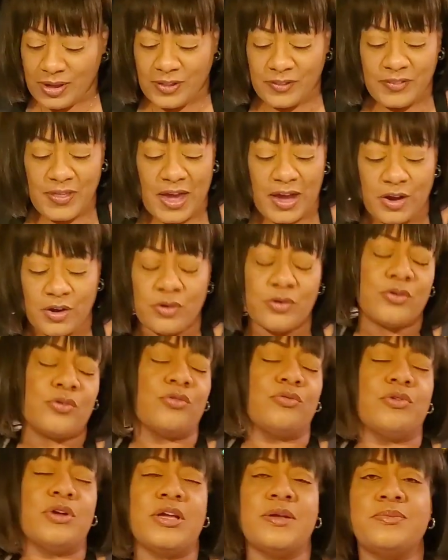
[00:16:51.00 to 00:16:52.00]
That
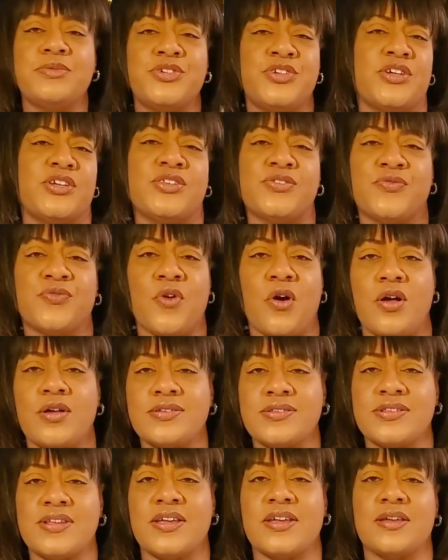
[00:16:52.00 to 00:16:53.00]
cream cheese
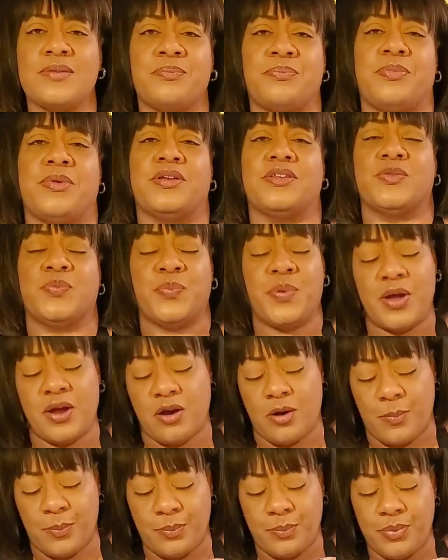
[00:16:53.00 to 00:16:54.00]
frosting is
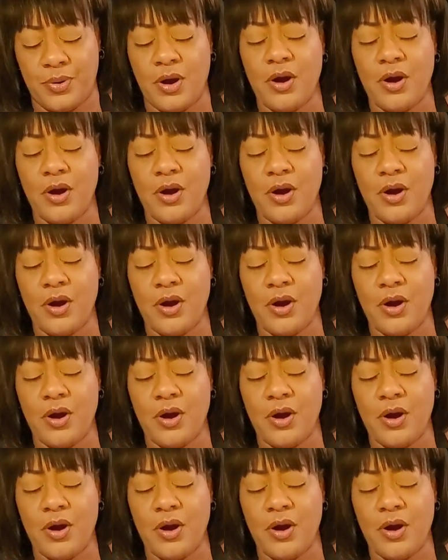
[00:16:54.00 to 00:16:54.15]
paired